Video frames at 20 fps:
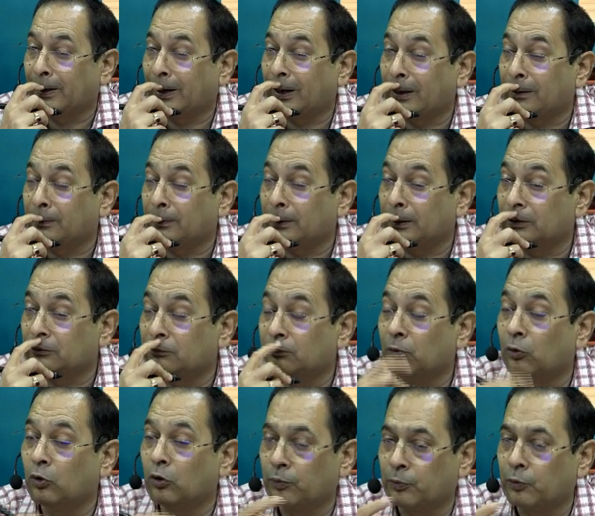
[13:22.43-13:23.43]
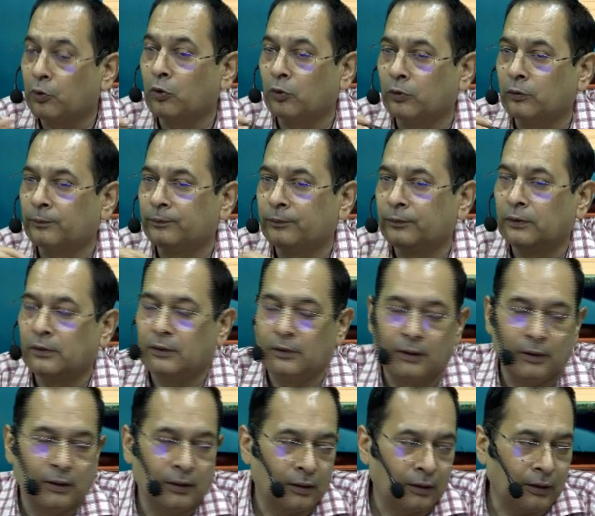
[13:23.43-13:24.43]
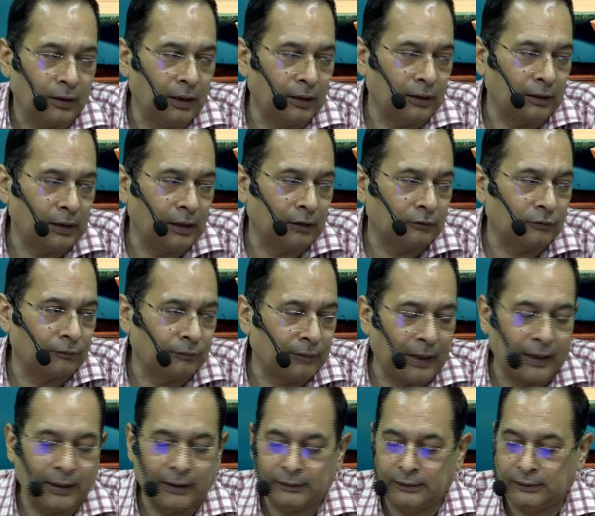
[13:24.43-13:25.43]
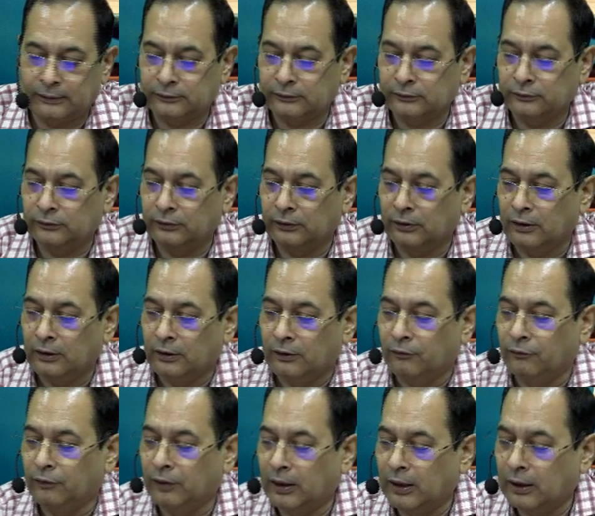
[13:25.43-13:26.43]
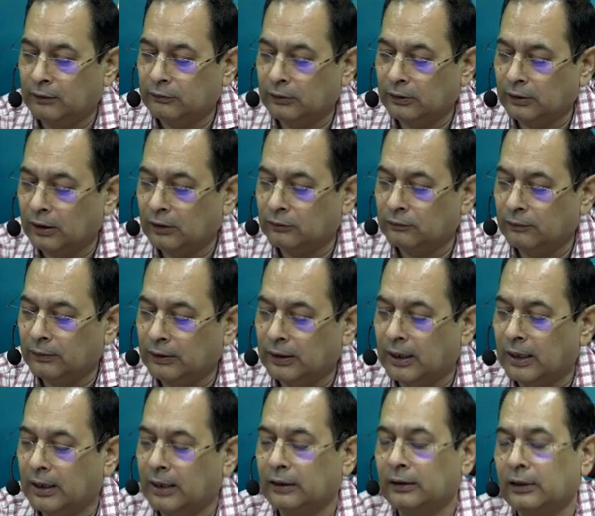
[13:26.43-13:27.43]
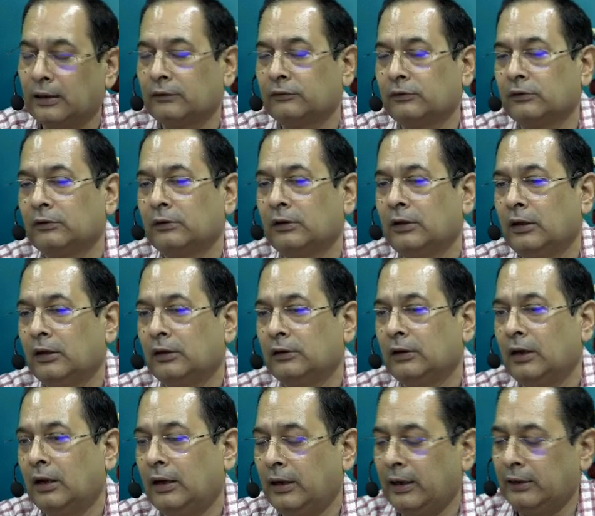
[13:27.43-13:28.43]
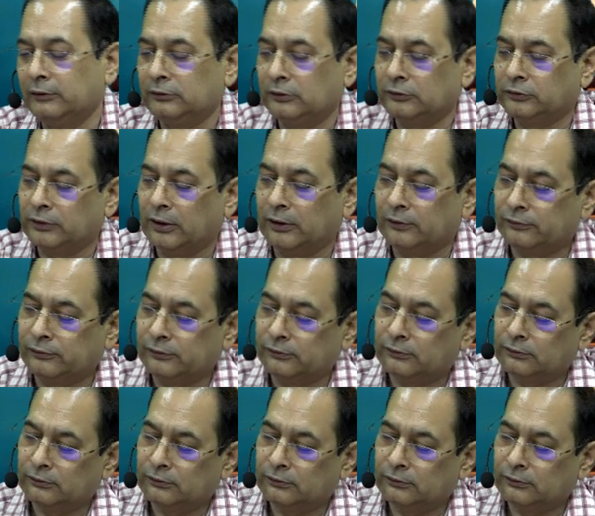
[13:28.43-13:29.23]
is more prone in case of direct taxes, whereas in case of indirect taxes, there are lesser chances